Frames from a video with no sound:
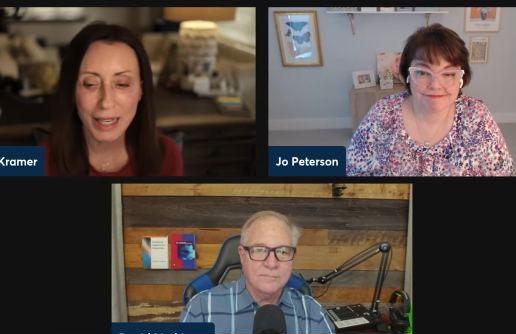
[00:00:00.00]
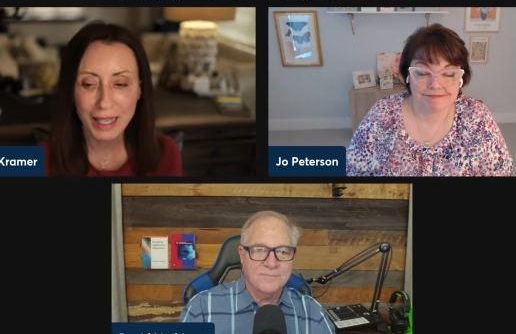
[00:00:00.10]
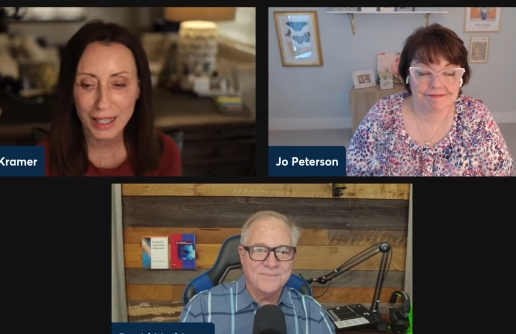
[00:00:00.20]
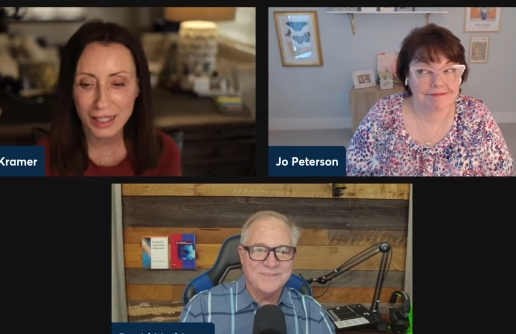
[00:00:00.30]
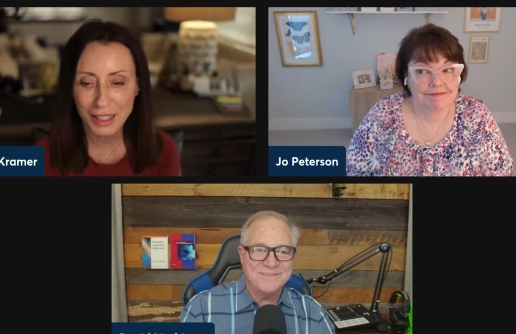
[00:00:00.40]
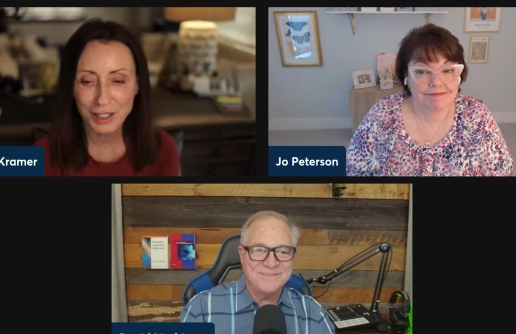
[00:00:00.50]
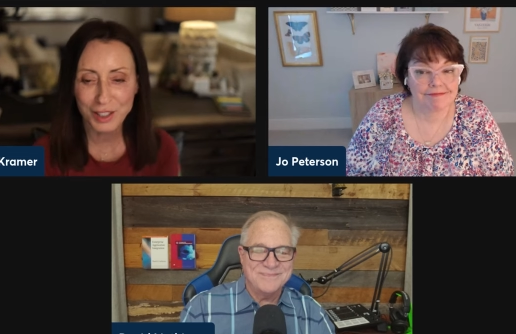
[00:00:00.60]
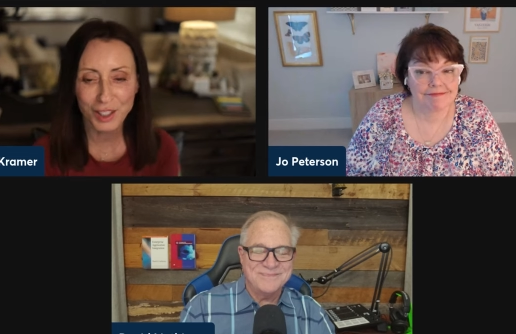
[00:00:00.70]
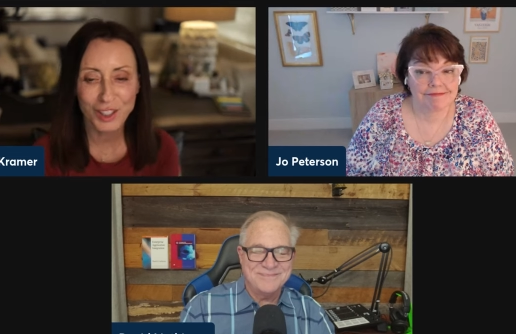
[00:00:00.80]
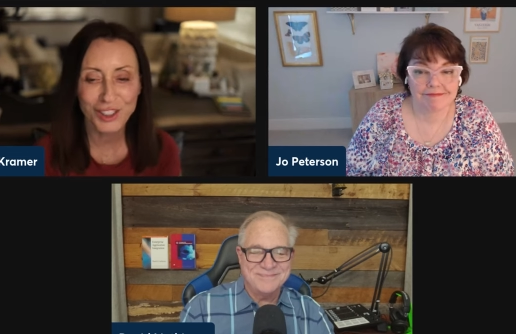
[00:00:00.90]
Speaker 1: AI and mm-hmm.
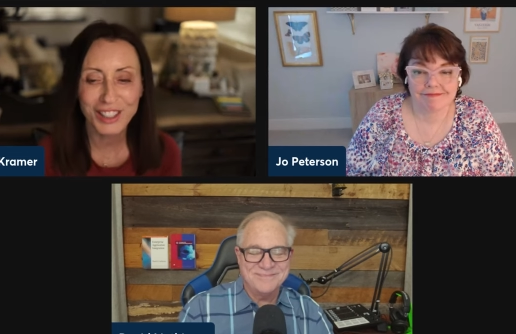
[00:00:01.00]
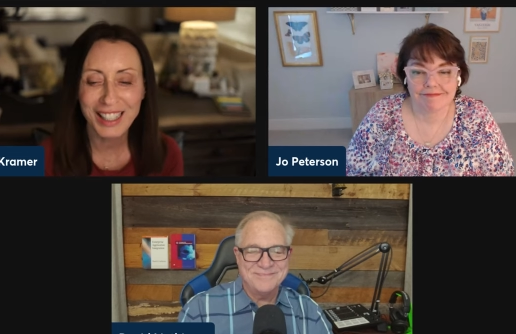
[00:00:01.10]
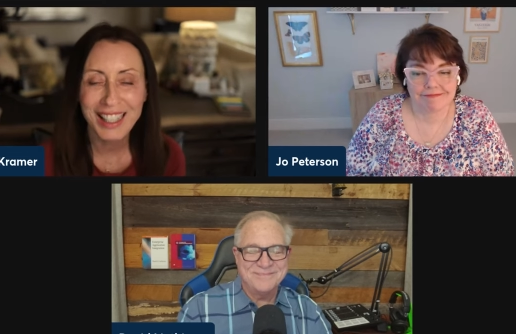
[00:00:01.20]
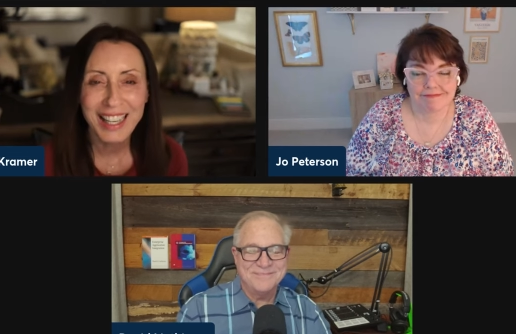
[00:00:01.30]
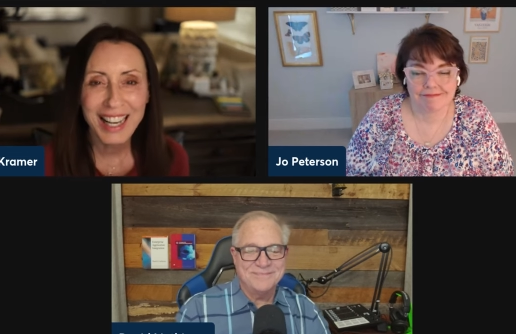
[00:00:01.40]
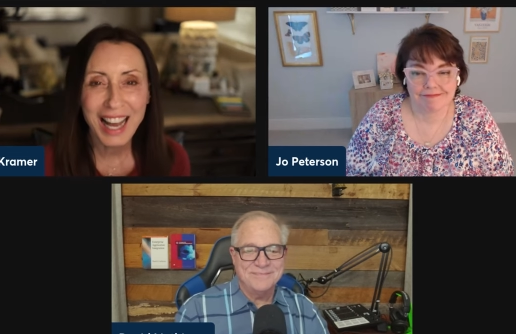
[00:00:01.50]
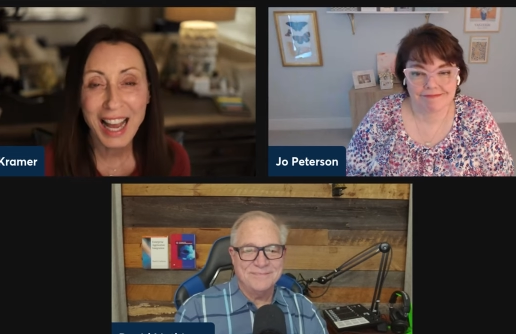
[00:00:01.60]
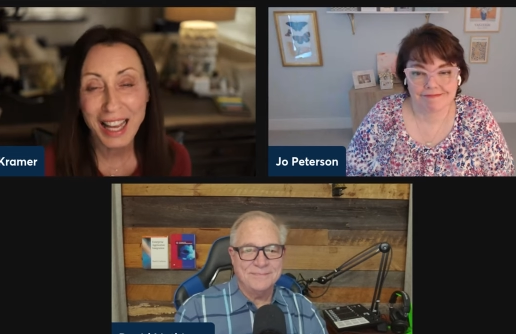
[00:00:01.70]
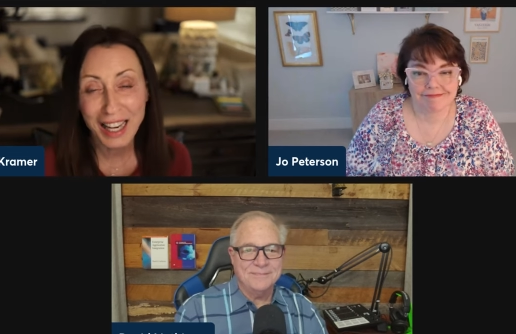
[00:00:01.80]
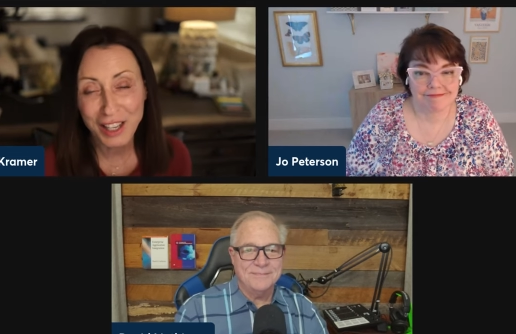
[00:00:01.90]
security,
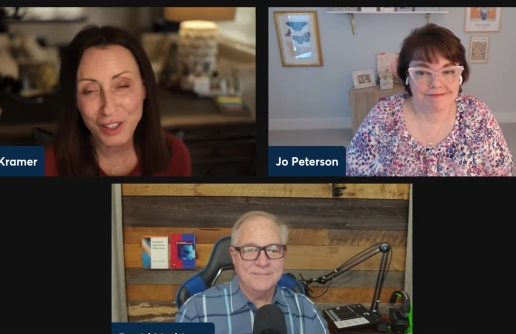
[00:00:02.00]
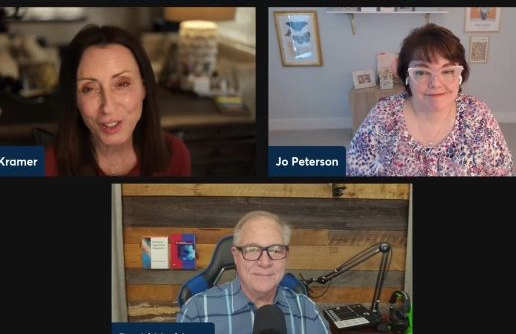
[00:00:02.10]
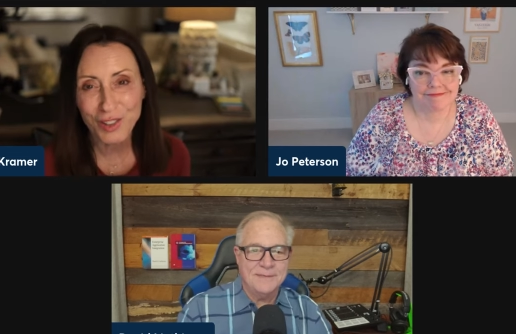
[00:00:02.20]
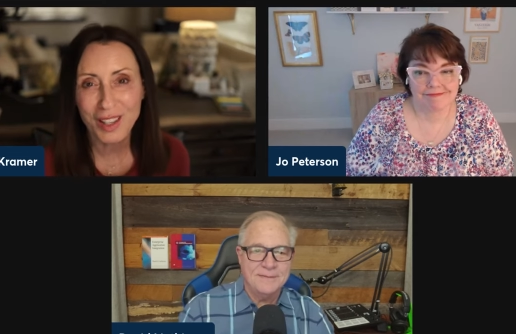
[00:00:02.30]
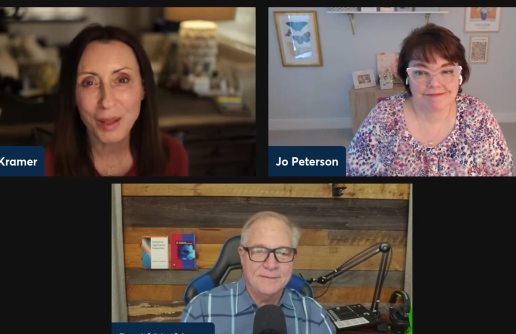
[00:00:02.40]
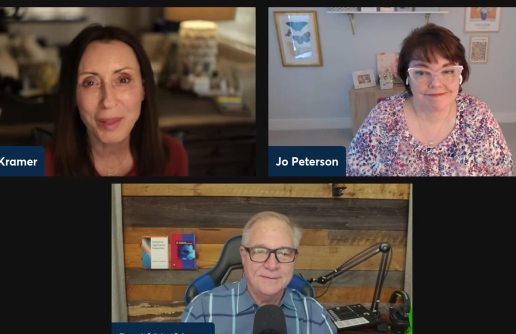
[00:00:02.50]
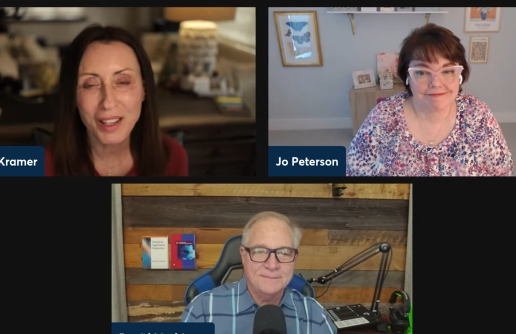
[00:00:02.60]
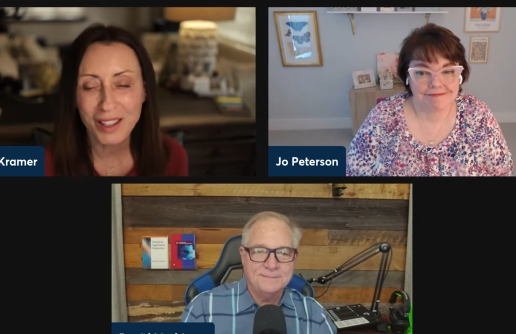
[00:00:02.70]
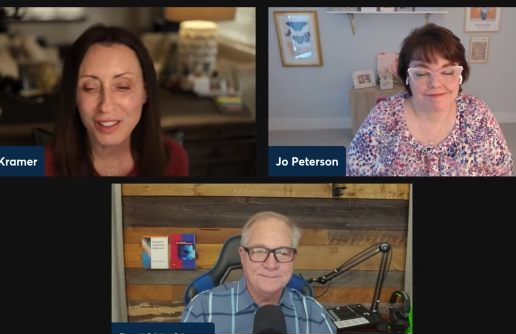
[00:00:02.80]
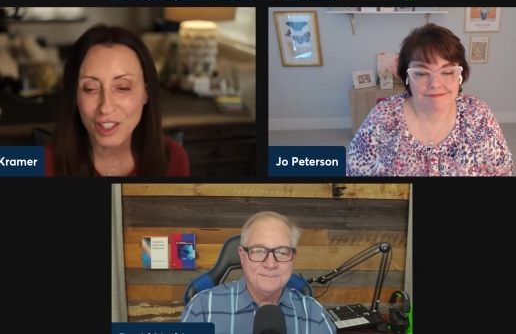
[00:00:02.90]
uh, and I know you think about
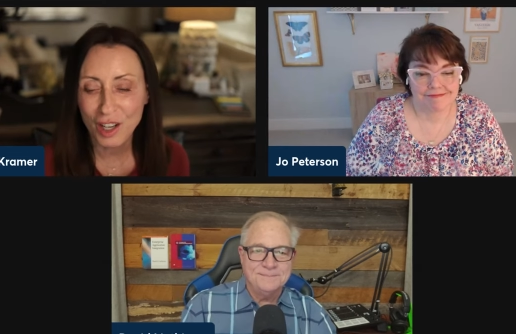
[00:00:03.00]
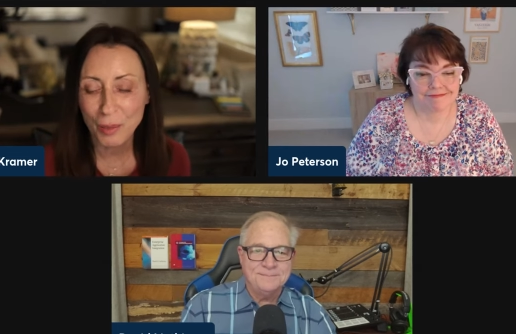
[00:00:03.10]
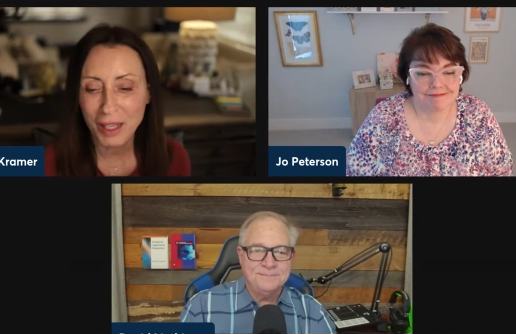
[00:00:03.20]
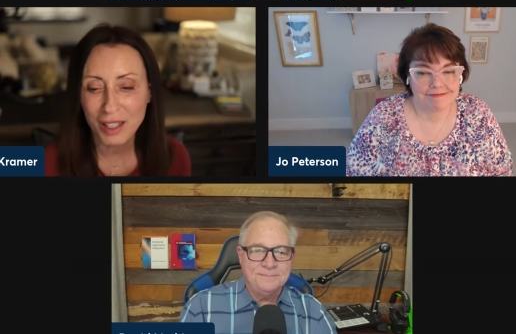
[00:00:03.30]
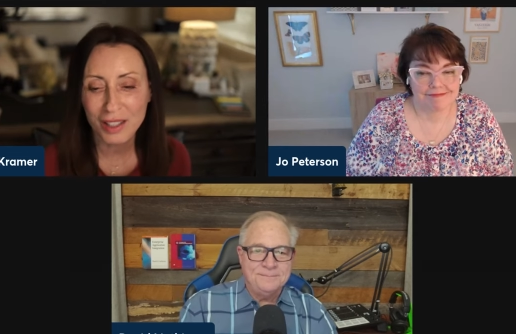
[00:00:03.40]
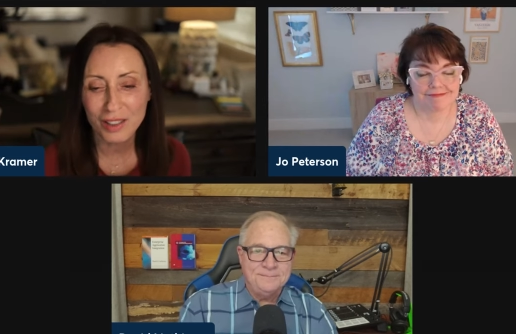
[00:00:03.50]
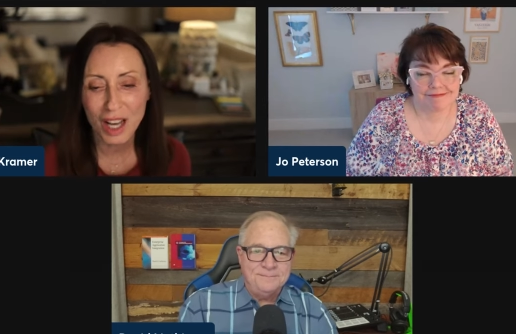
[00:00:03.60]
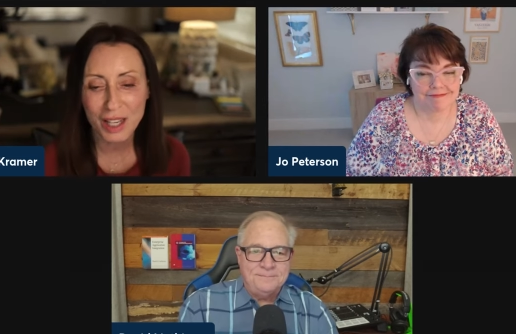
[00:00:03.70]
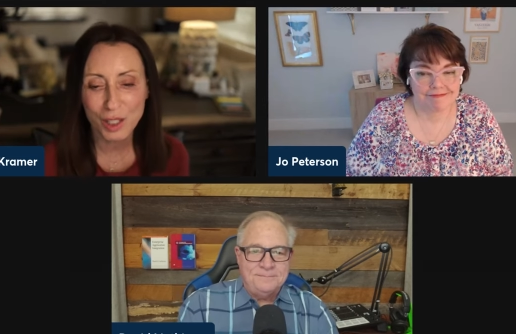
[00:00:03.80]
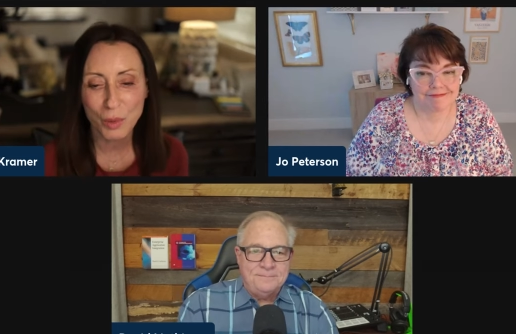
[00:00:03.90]
it and talk about it a
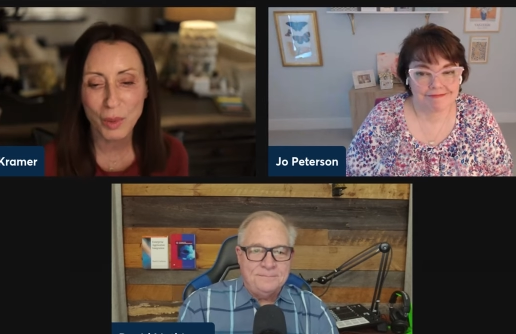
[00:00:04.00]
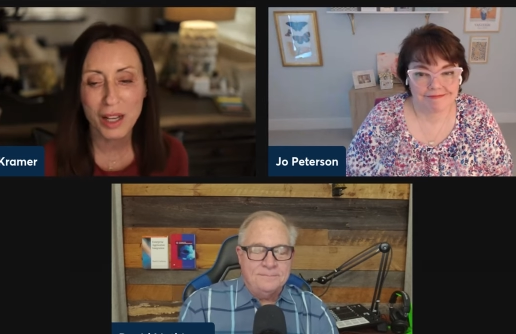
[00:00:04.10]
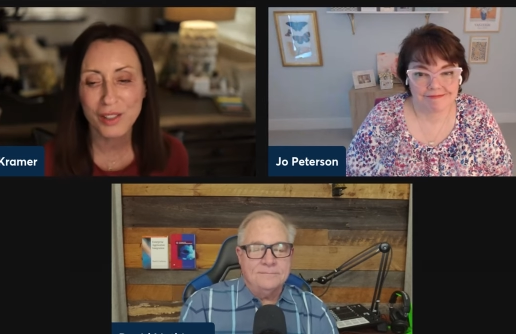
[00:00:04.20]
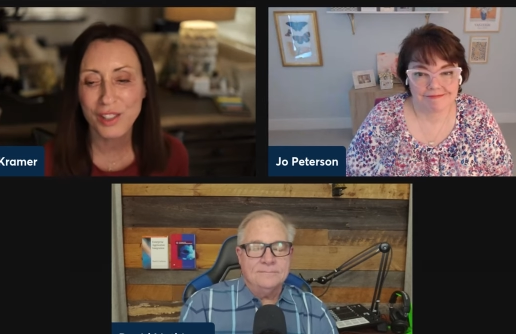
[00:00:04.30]
lot as well.